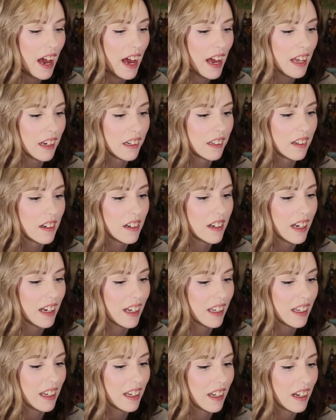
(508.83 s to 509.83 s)
And
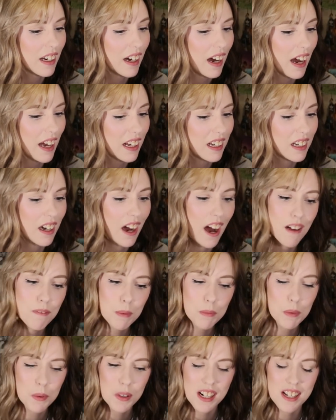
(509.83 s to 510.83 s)
I can't
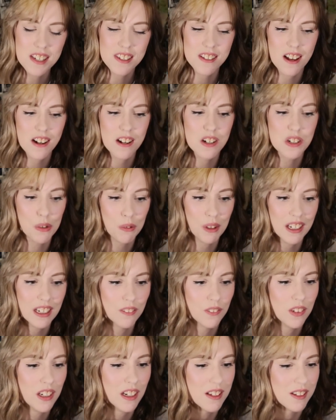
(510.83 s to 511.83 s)
remember when I started doing
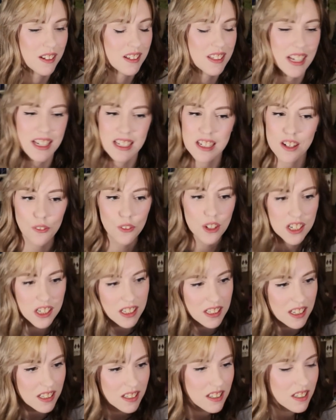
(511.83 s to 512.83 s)
it in videos because I
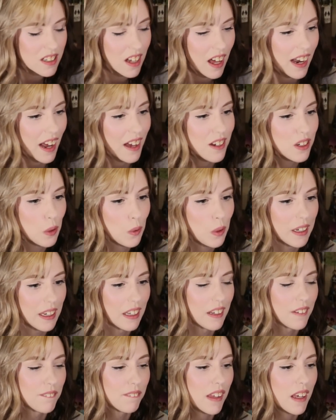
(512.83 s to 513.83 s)
originally didn't start out doing
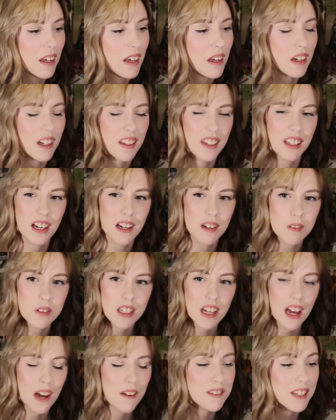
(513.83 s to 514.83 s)
it. I think
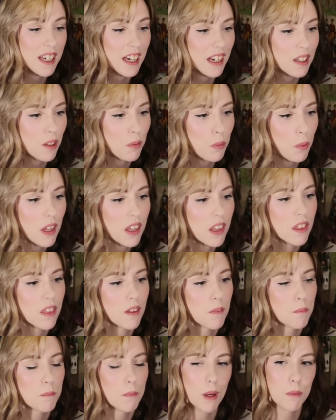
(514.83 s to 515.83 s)
I was either
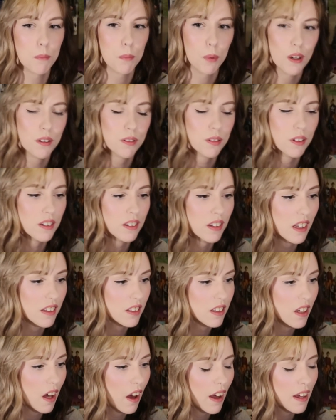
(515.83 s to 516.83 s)
with my boyfriend at
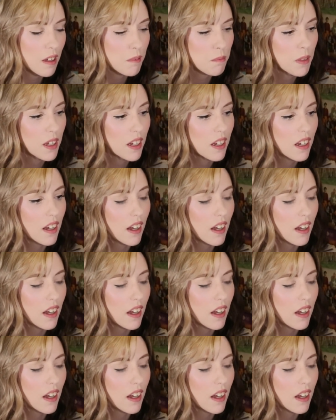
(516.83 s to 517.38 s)
the time